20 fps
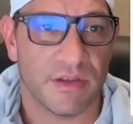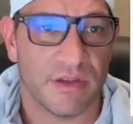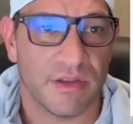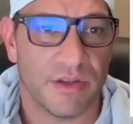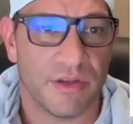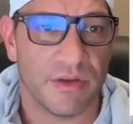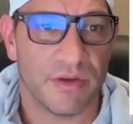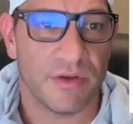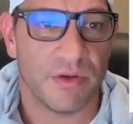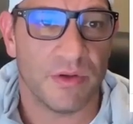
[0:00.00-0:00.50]

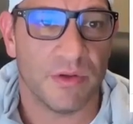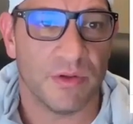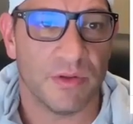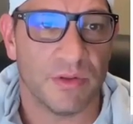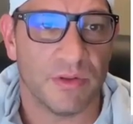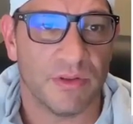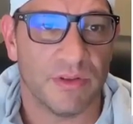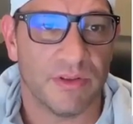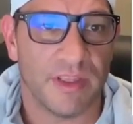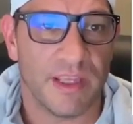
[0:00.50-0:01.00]
Googled
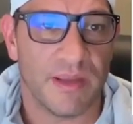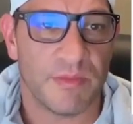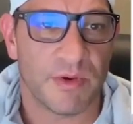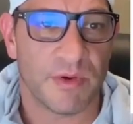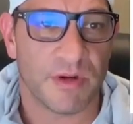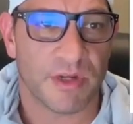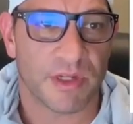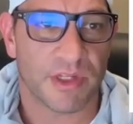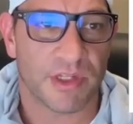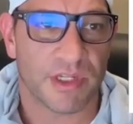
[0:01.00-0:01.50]

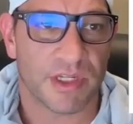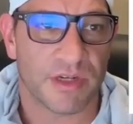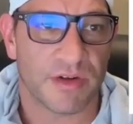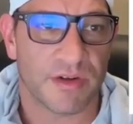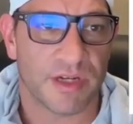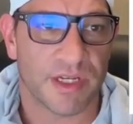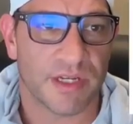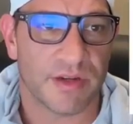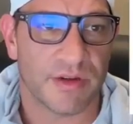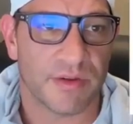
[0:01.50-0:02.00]
DMARC
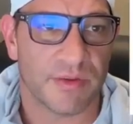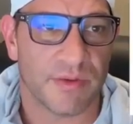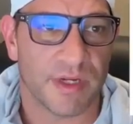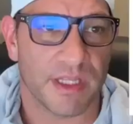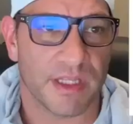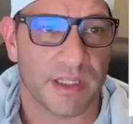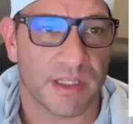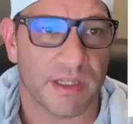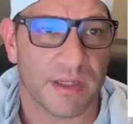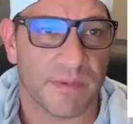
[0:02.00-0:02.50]
generator a while
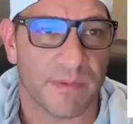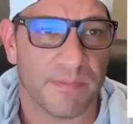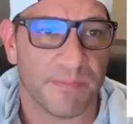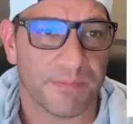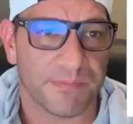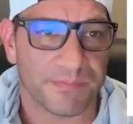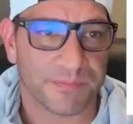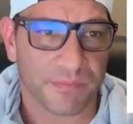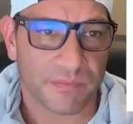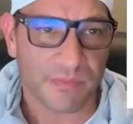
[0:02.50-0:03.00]
ago.
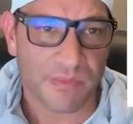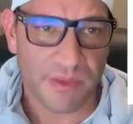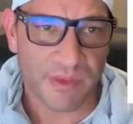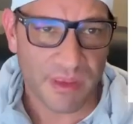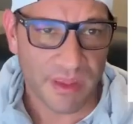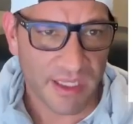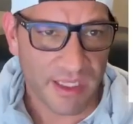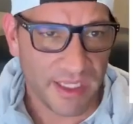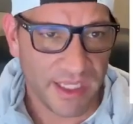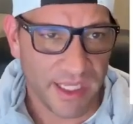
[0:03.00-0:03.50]

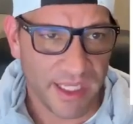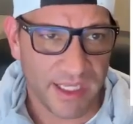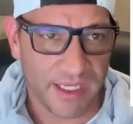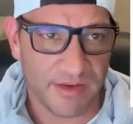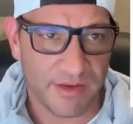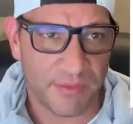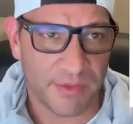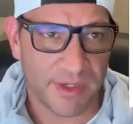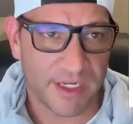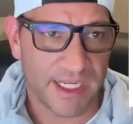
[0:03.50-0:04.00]
And
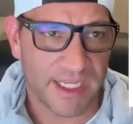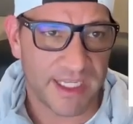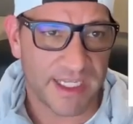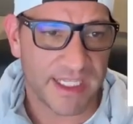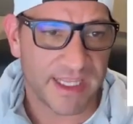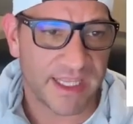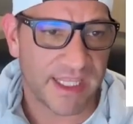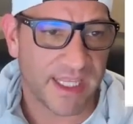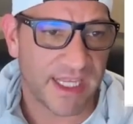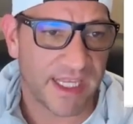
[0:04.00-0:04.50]
when I
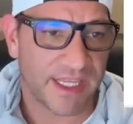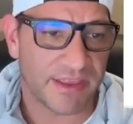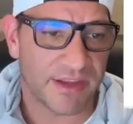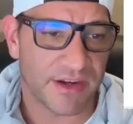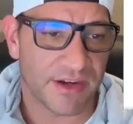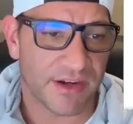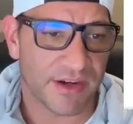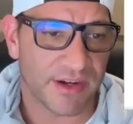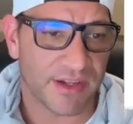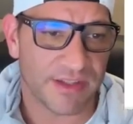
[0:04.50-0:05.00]
did that,
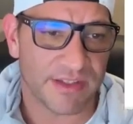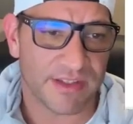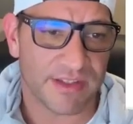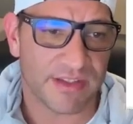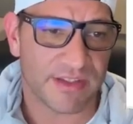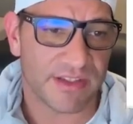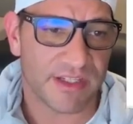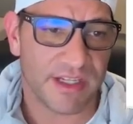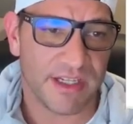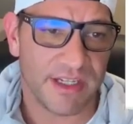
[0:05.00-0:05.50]
there is
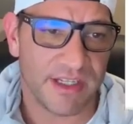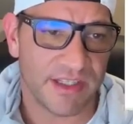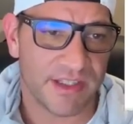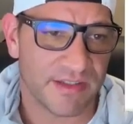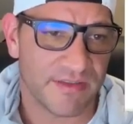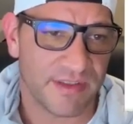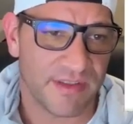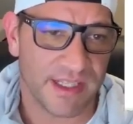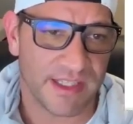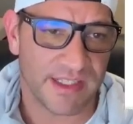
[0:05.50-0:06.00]
tons
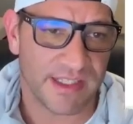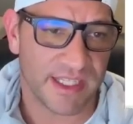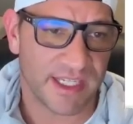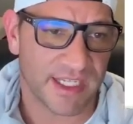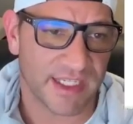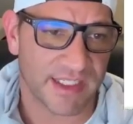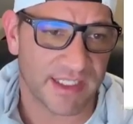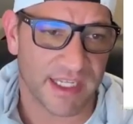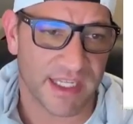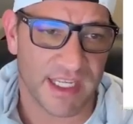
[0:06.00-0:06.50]
of these
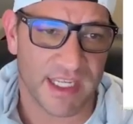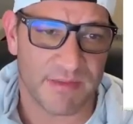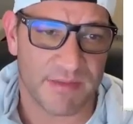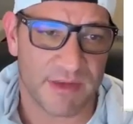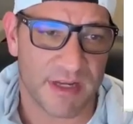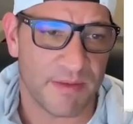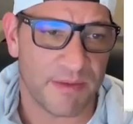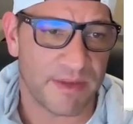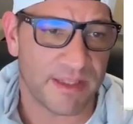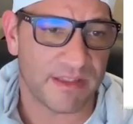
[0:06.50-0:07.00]
things that come
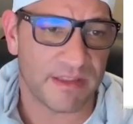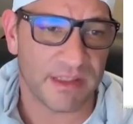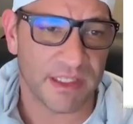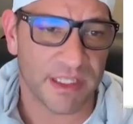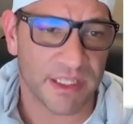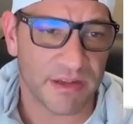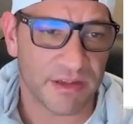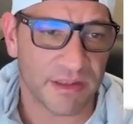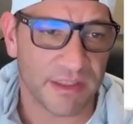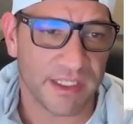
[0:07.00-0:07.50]
up. It's
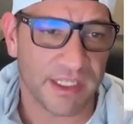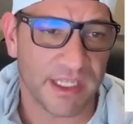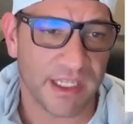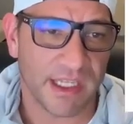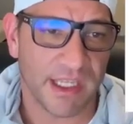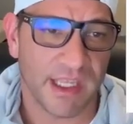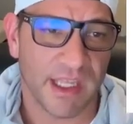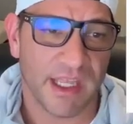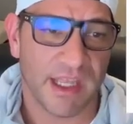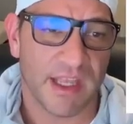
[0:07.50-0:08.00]
literally
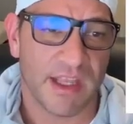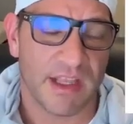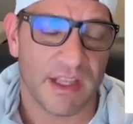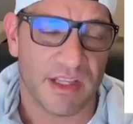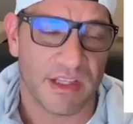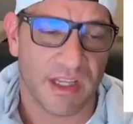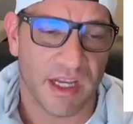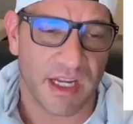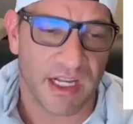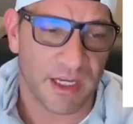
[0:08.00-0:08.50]

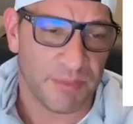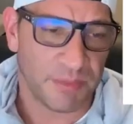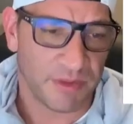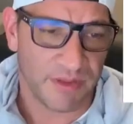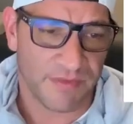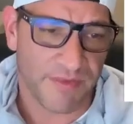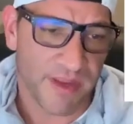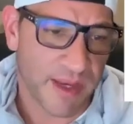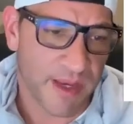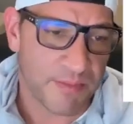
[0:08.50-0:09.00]
a couple
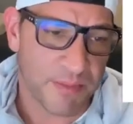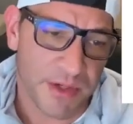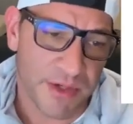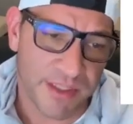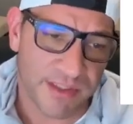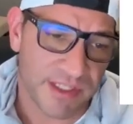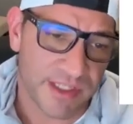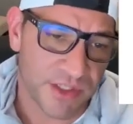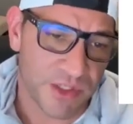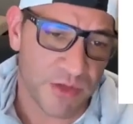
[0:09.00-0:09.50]
of
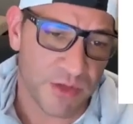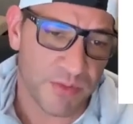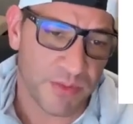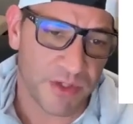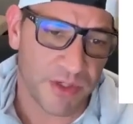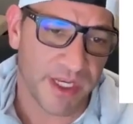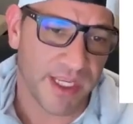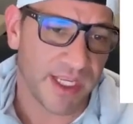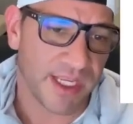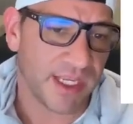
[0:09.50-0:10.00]
inputs that you
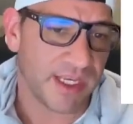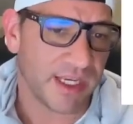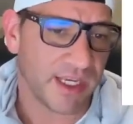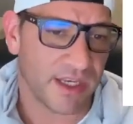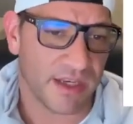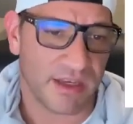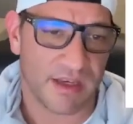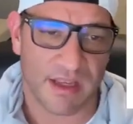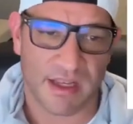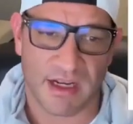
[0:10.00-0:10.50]
put in,
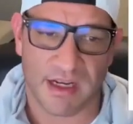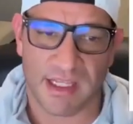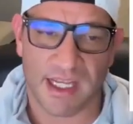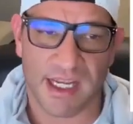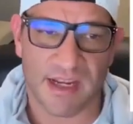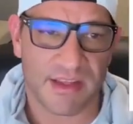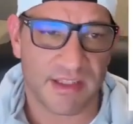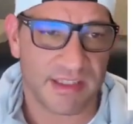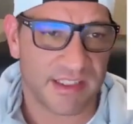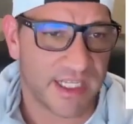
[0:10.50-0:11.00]
and a lot
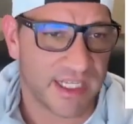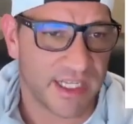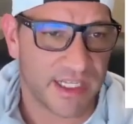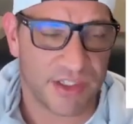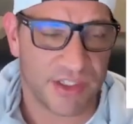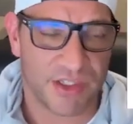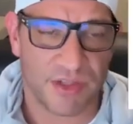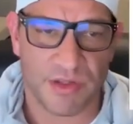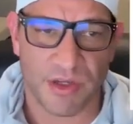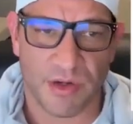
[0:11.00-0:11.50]
of the settings
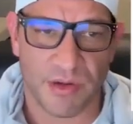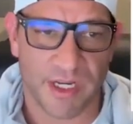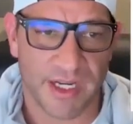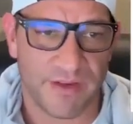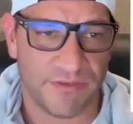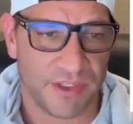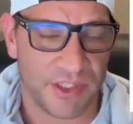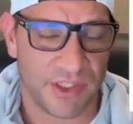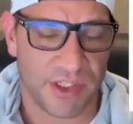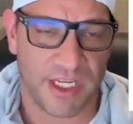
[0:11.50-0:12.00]
you don't have
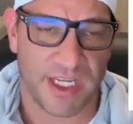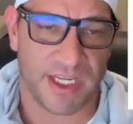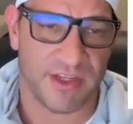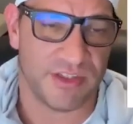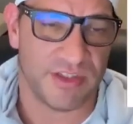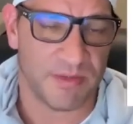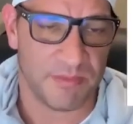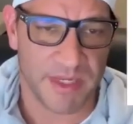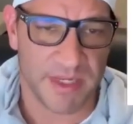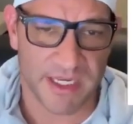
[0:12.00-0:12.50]
to change.
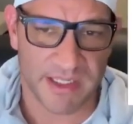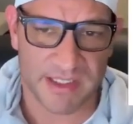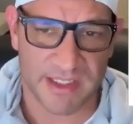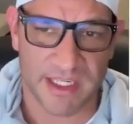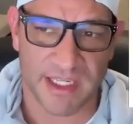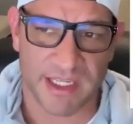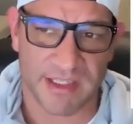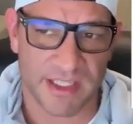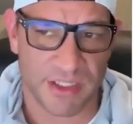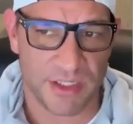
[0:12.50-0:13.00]
The biggest
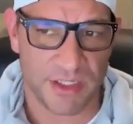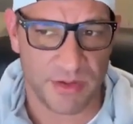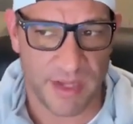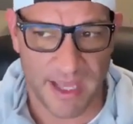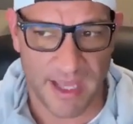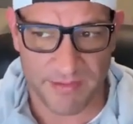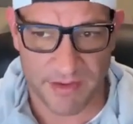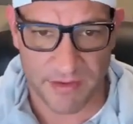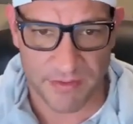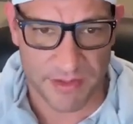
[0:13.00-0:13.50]
thing is that you
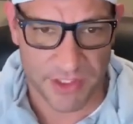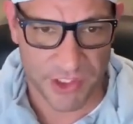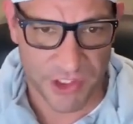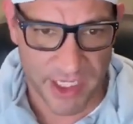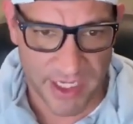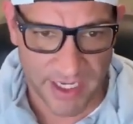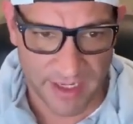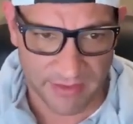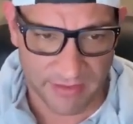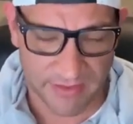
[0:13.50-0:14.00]
have it
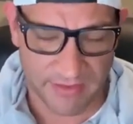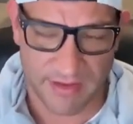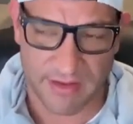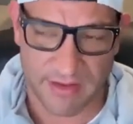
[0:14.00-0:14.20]
reject.